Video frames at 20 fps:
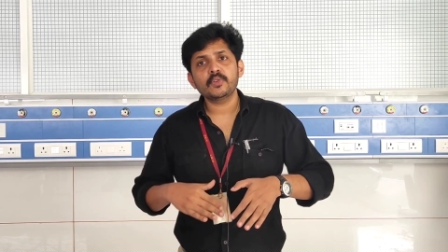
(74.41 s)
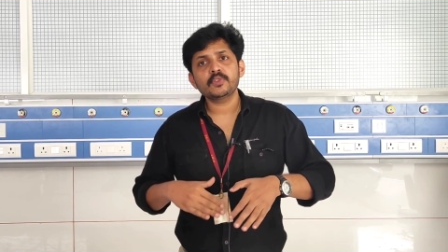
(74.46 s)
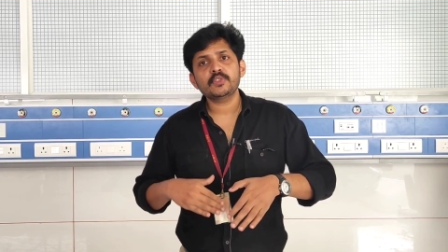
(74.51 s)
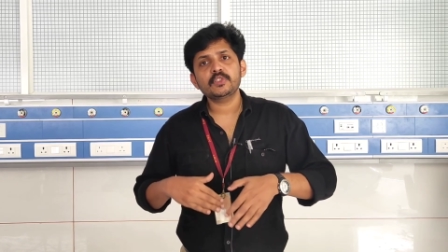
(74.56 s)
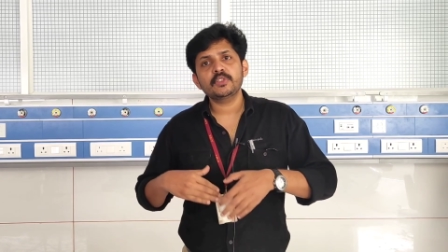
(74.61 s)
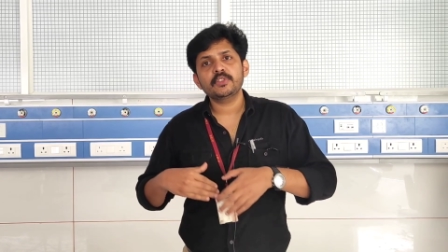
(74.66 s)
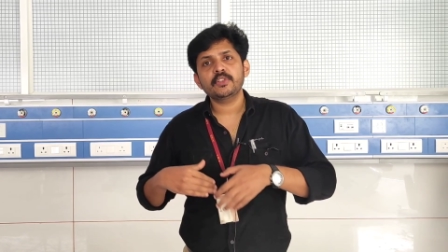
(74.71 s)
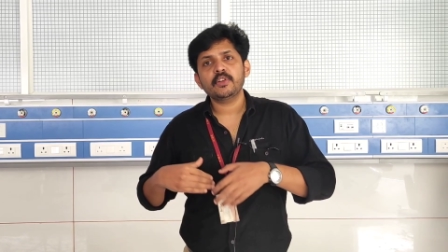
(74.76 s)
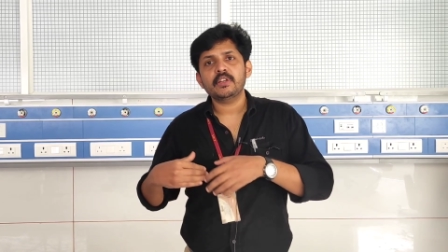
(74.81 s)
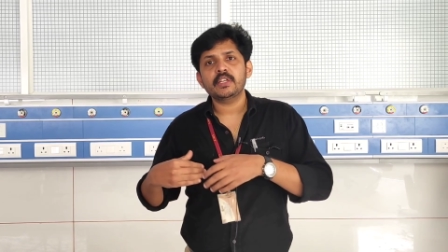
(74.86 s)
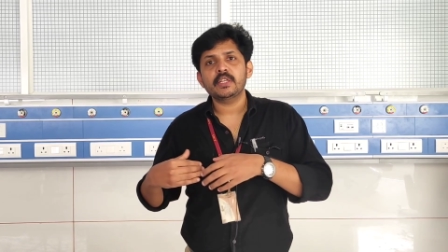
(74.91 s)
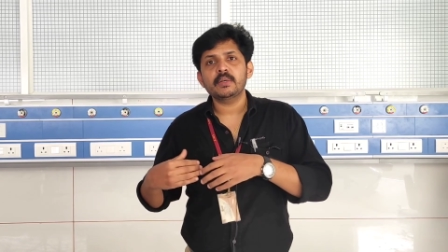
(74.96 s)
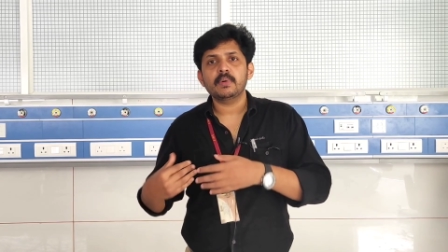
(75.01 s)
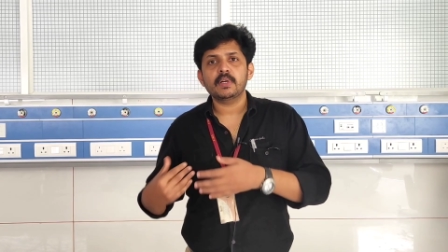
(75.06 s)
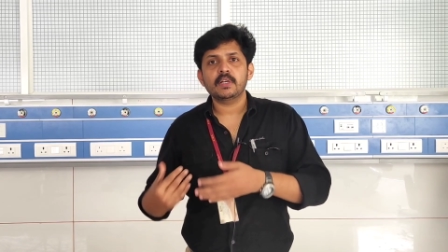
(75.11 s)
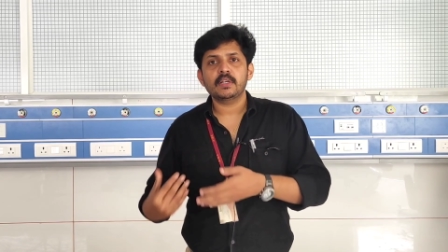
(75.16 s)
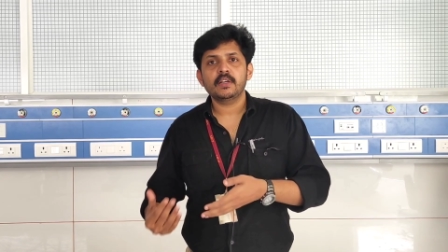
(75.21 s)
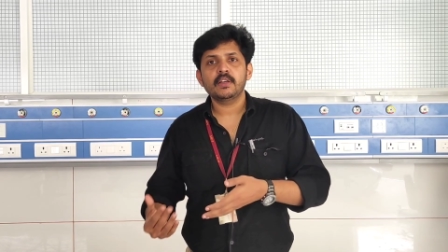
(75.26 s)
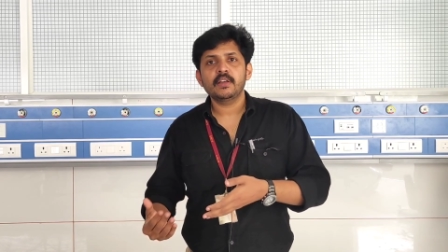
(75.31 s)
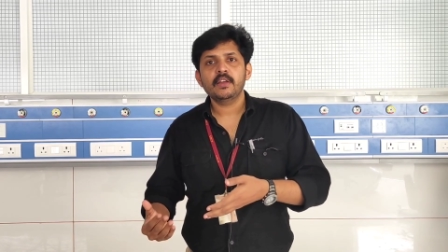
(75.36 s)
goes to your
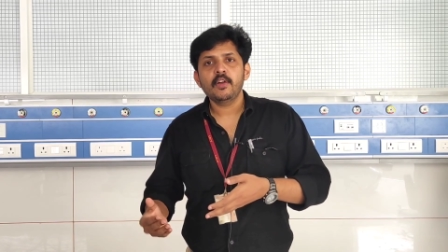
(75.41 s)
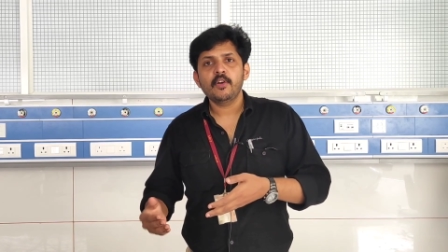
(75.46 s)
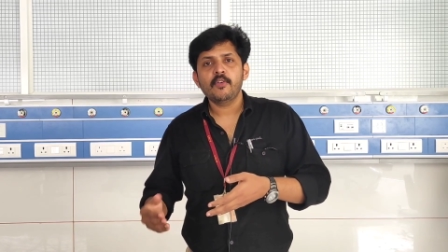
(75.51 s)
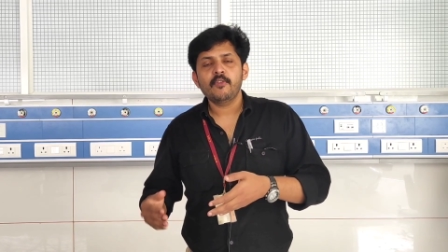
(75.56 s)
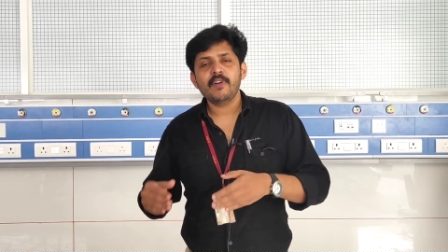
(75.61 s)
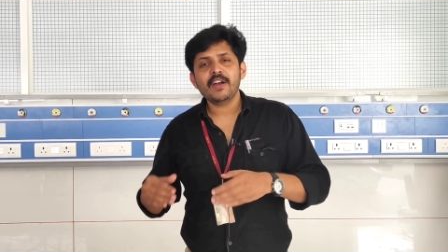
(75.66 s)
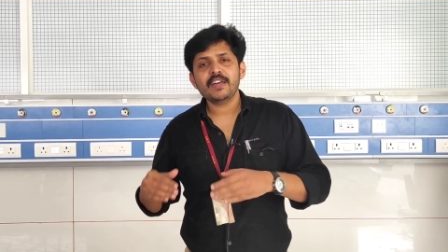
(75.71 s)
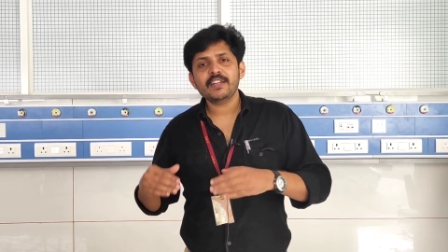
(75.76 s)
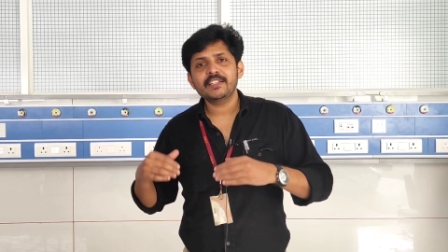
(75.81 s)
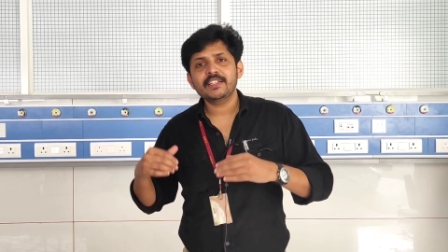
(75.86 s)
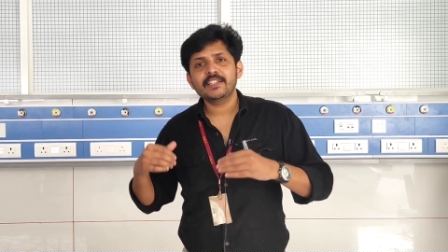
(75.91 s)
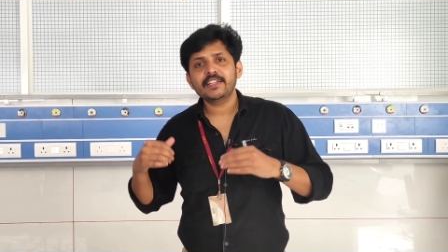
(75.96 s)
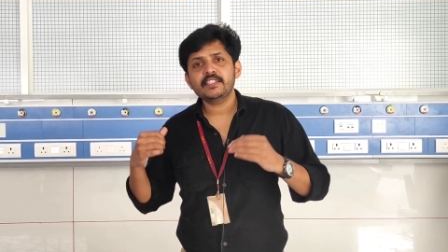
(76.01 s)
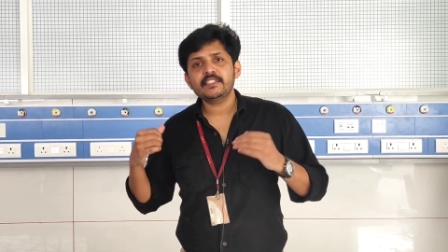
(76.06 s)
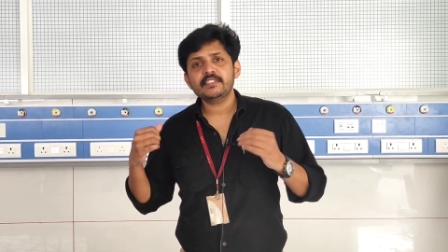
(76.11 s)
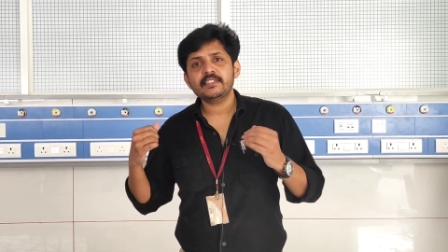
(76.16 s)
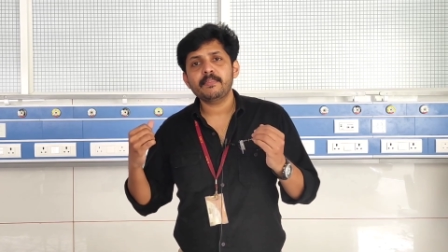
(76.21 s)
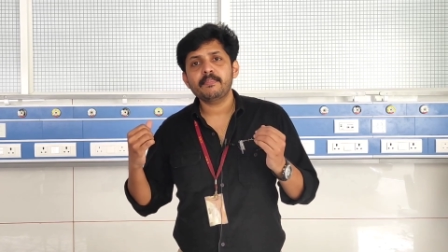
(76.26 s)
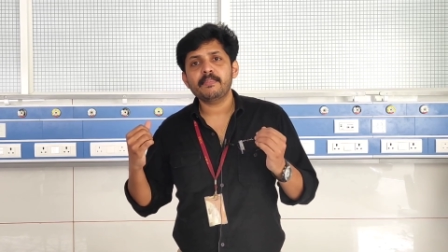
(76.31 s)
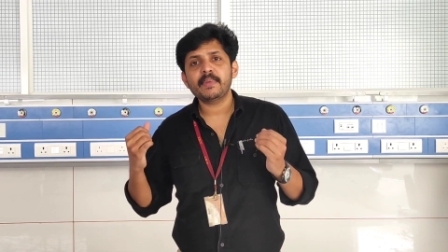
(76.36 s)
liver where it
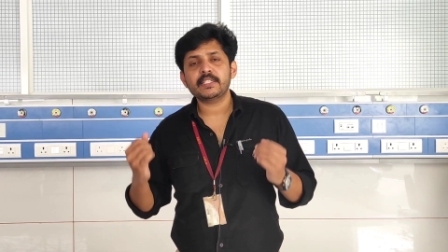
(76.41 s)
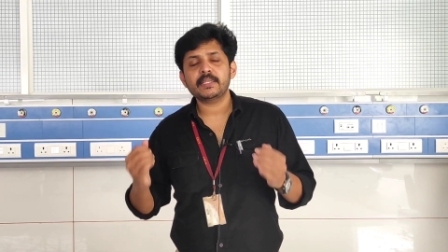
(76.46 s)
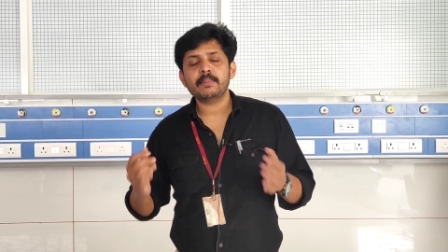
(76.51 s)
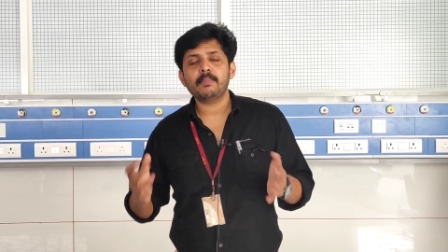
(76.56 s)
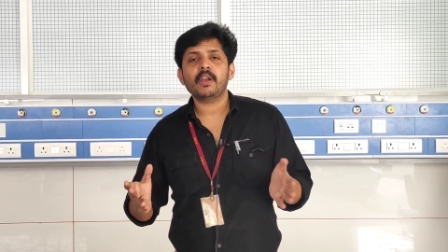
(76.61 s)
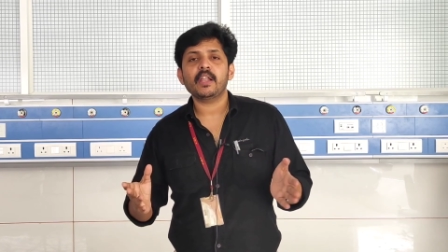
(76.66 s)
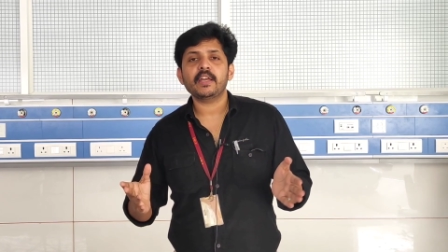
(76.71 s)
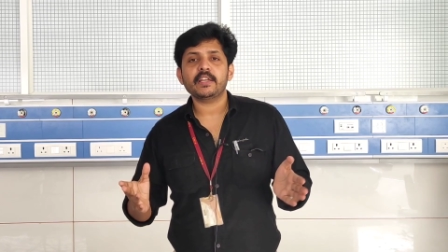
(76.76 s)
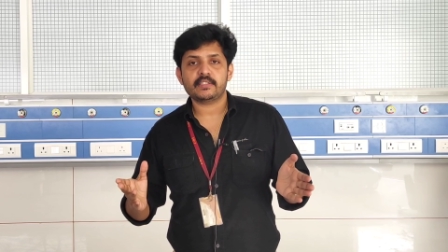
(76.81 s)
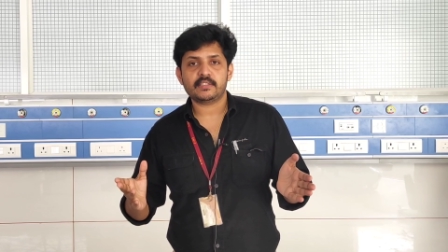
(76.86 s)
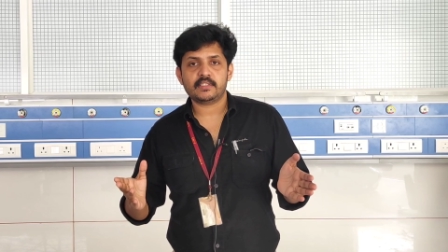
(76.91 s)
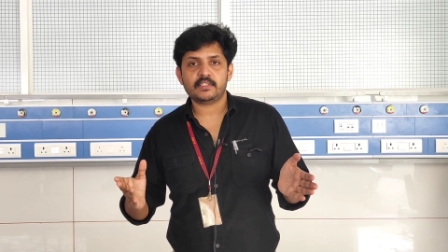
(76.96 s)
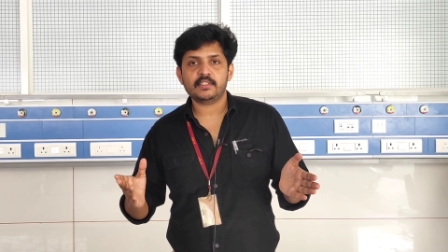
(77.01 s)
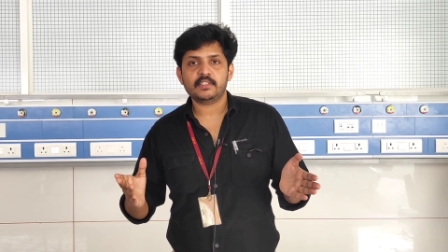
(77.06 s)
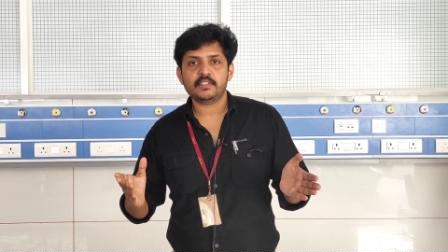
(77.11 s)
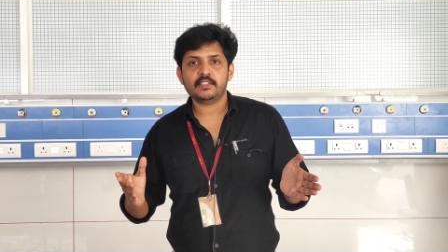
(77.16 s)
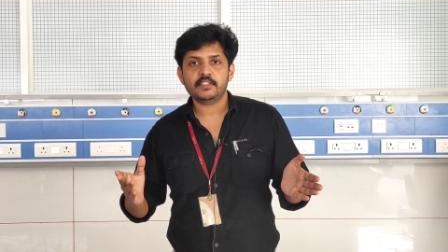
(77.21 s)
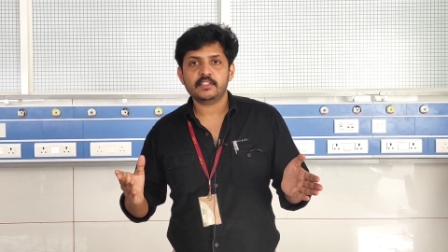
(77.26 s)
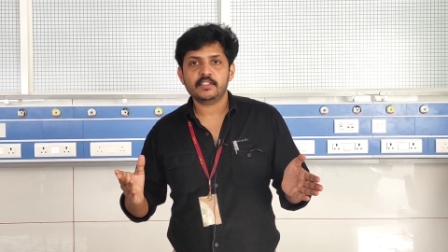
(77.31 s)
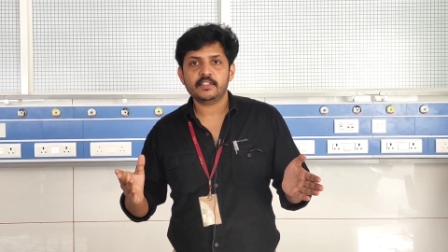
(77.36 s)
gets metabolized